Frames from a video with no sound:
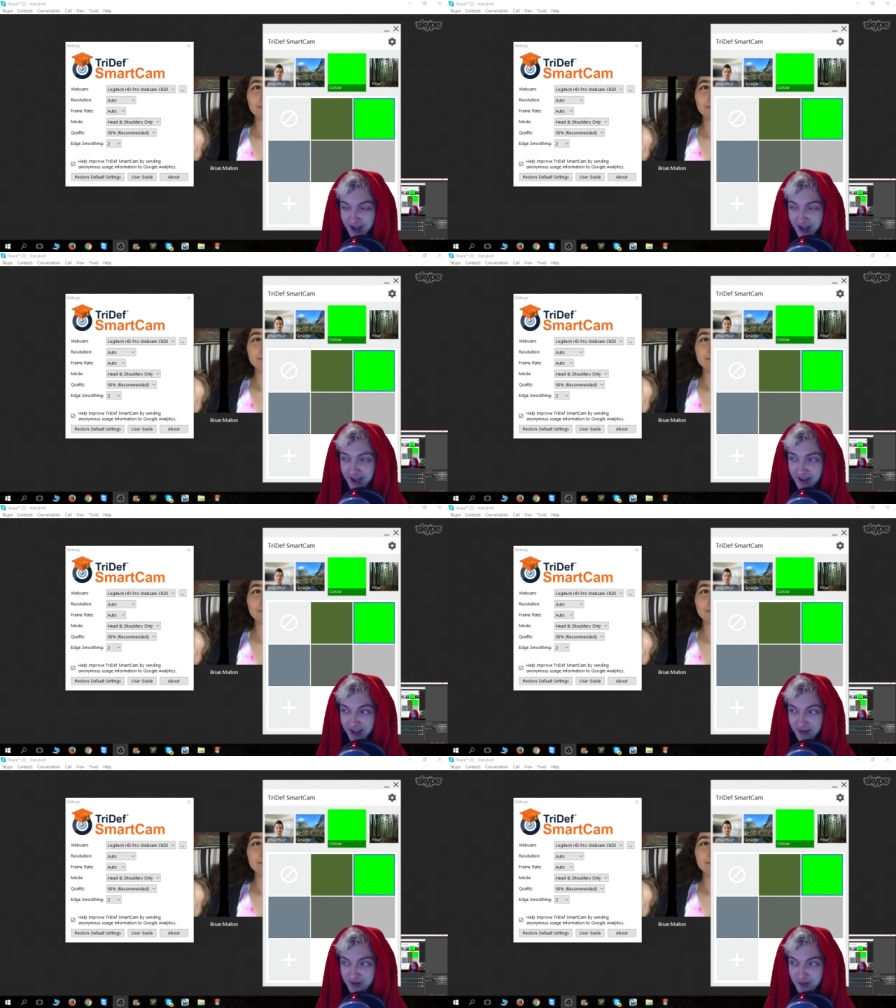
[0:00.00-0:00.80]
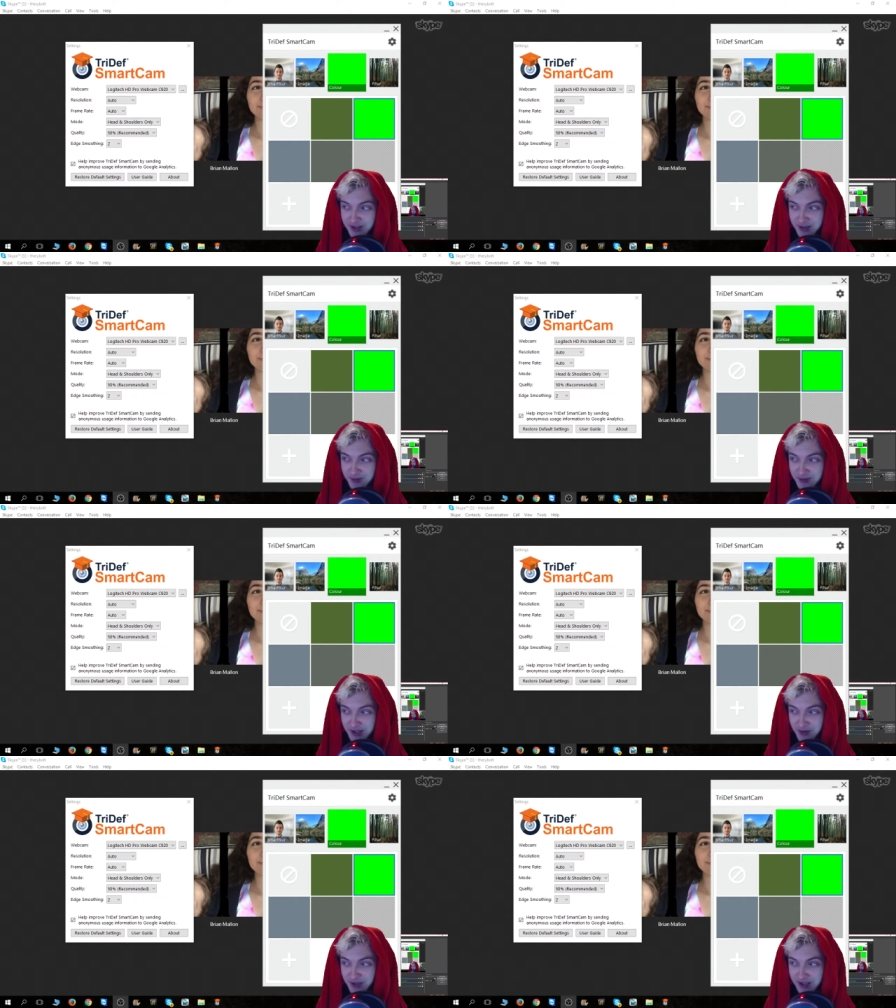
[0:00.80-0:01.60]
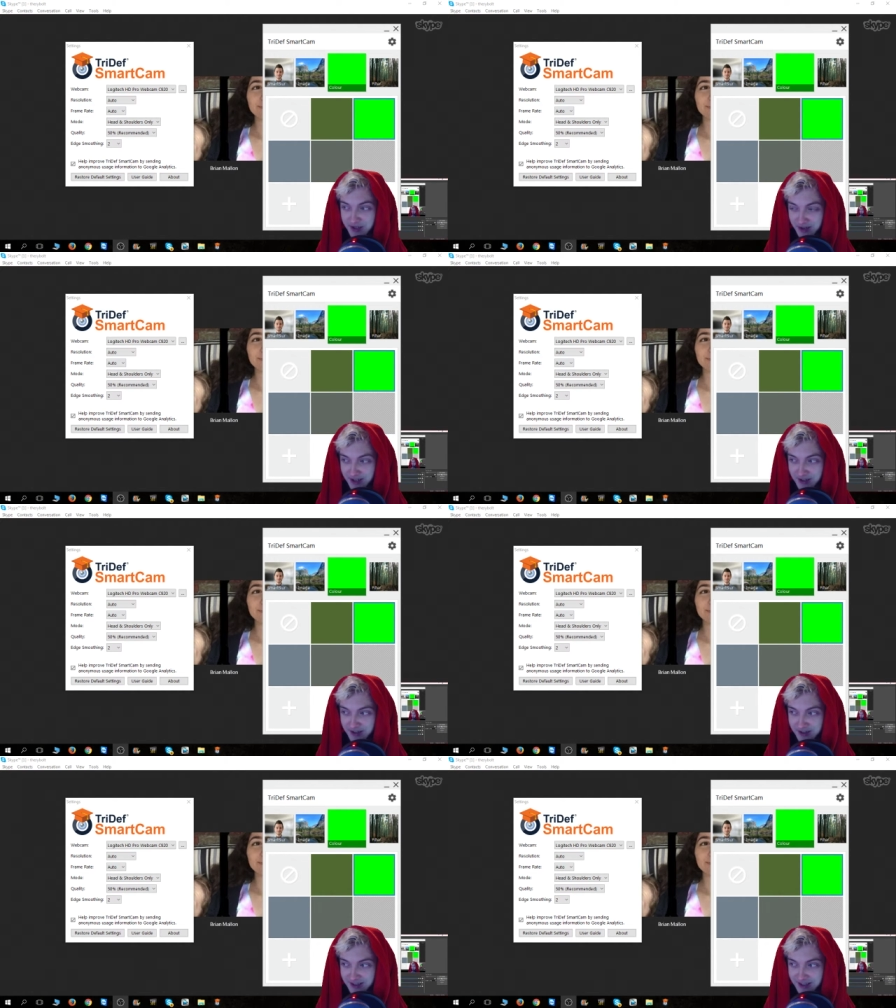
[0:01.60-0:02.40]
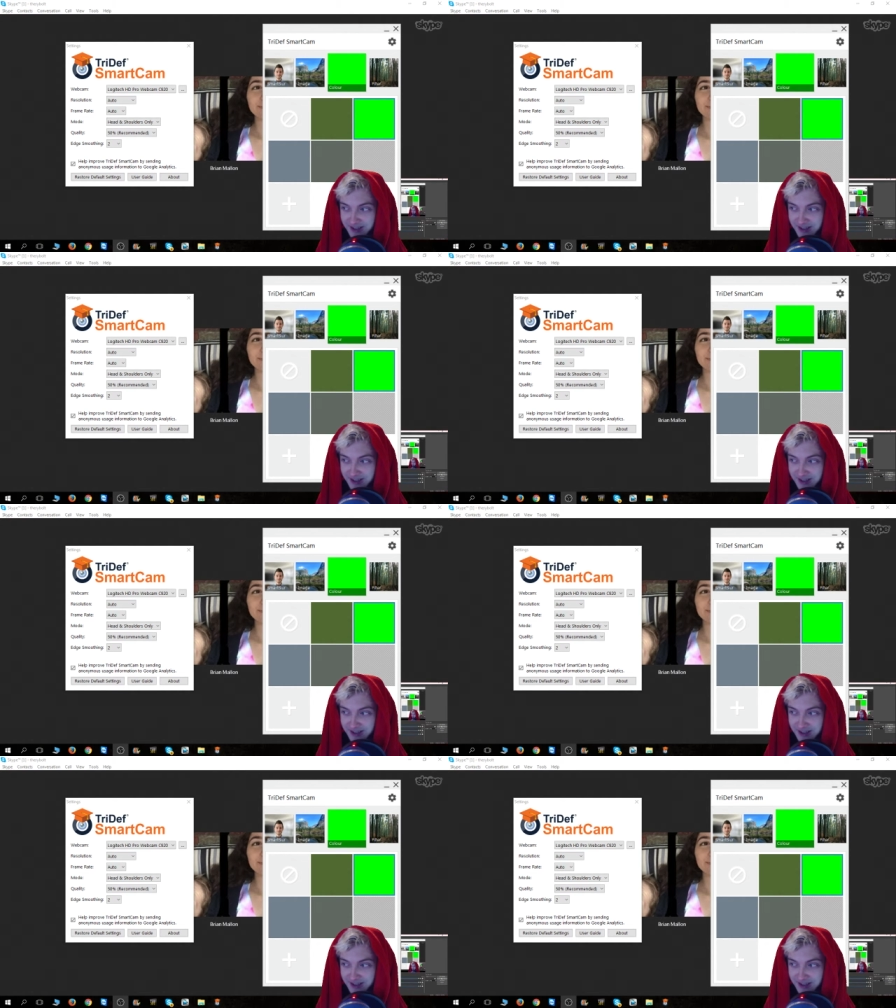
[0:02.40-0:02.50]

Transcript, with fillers: I have to become Little Red Riding Hood.